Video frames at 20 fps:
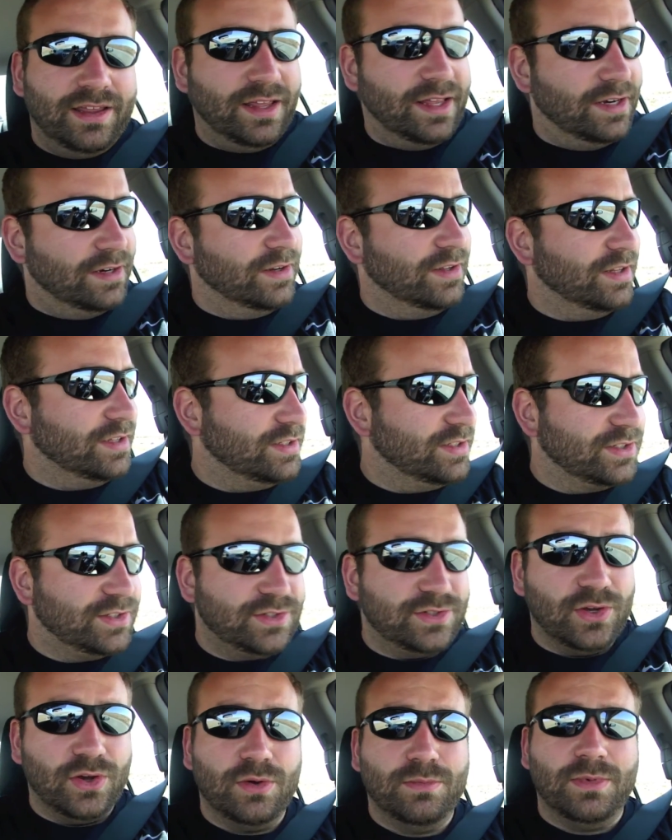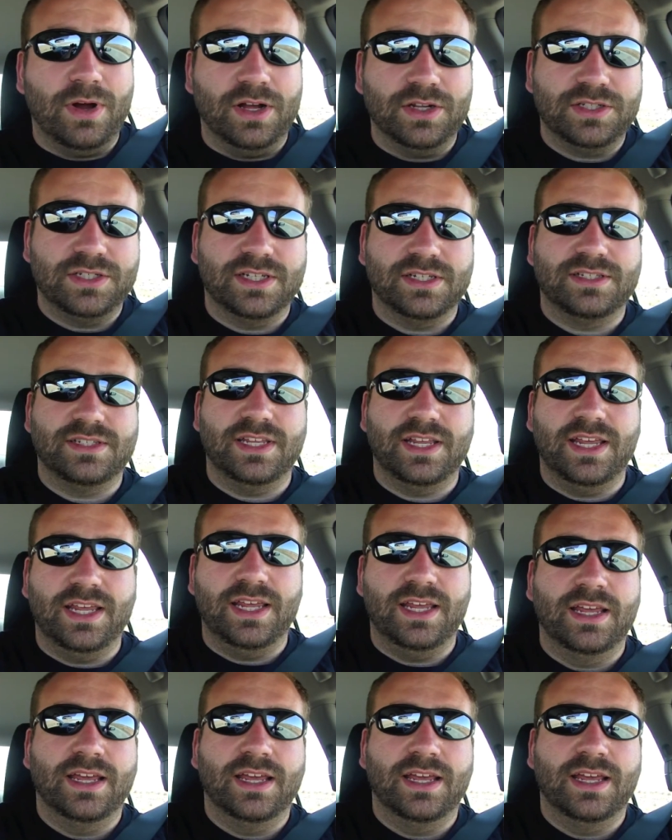There's so much to see.